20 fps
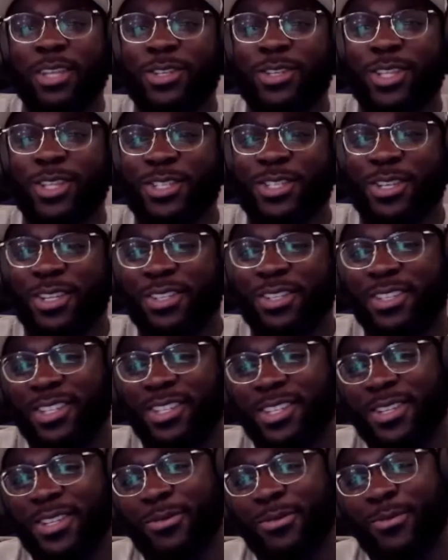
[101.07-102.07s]
listen,
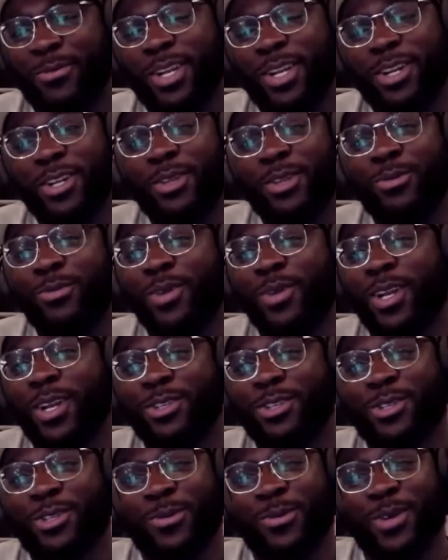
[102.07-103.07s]

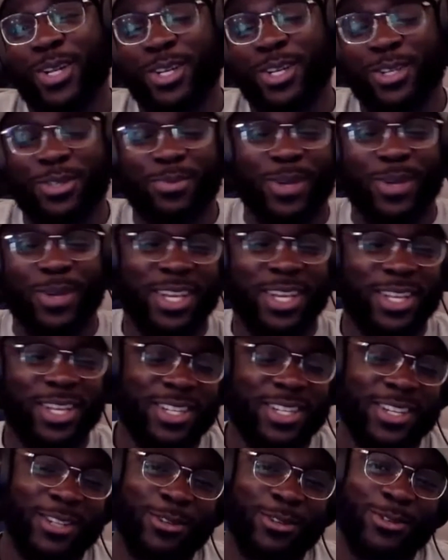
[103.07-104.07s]
winners are winners,
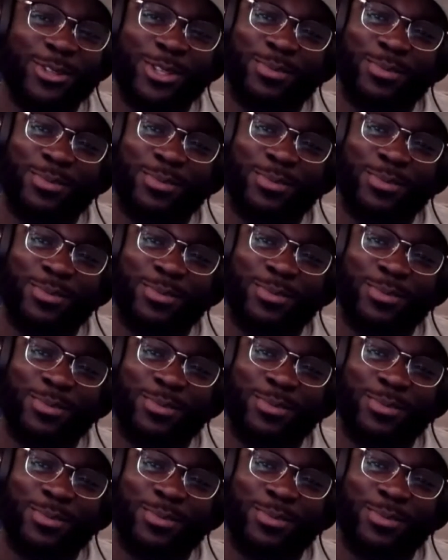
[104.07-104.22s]
man. Losers